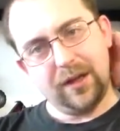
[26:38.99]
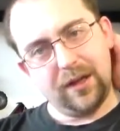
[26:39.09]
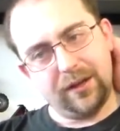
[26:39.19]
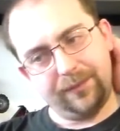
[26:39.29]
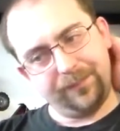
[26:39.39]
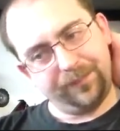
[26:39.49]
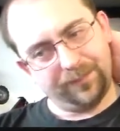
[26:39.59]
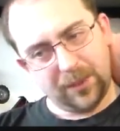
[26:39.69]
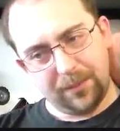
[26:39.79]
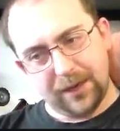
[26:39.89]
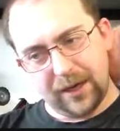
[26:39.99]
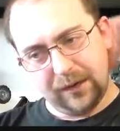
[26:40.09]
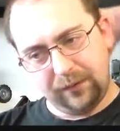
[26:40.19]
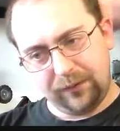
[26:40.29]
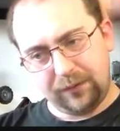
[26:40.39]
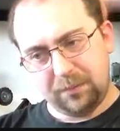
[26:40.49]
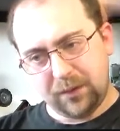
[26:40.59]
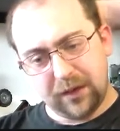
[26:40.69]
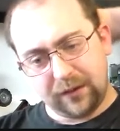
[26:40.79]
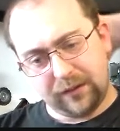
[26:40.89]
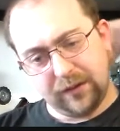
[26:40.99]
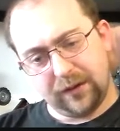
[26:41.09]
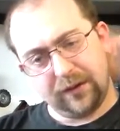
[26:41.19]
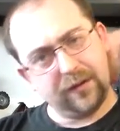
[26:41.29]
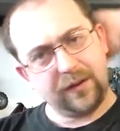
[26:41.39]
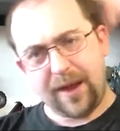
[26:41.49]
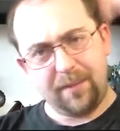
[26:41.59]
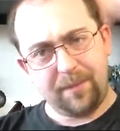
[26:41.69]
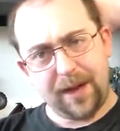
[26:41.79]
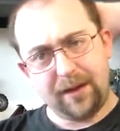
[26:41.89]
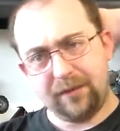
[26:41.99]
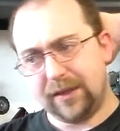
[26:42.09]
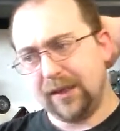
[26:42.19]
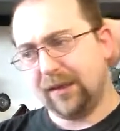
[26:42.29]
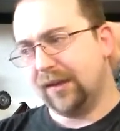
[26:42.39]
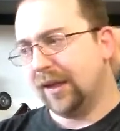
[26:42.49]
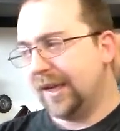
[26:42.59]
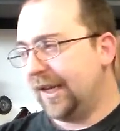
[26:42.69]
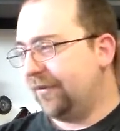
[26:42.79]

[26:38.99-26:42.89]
Um, but I mean, 150 bucks still isn't that bad of a deal,